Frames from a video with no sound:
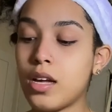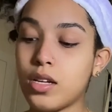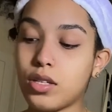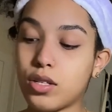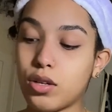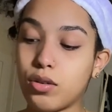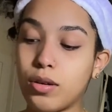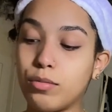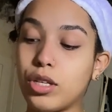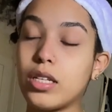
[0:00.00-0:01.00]
So
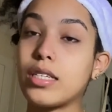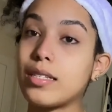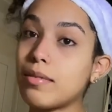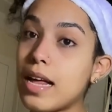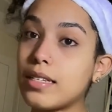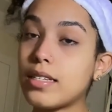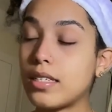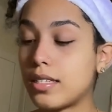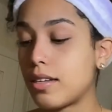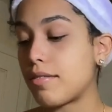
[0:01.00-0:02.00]
I'm trying to take some classes to
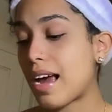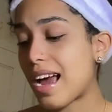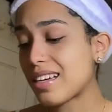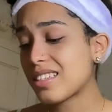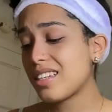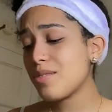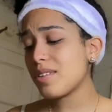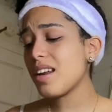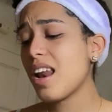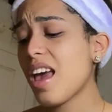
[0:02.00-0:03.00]
see if I actually
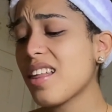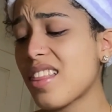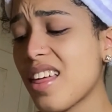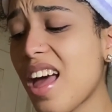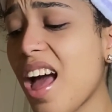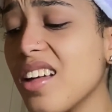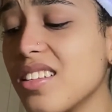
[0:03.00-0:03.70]
would like that.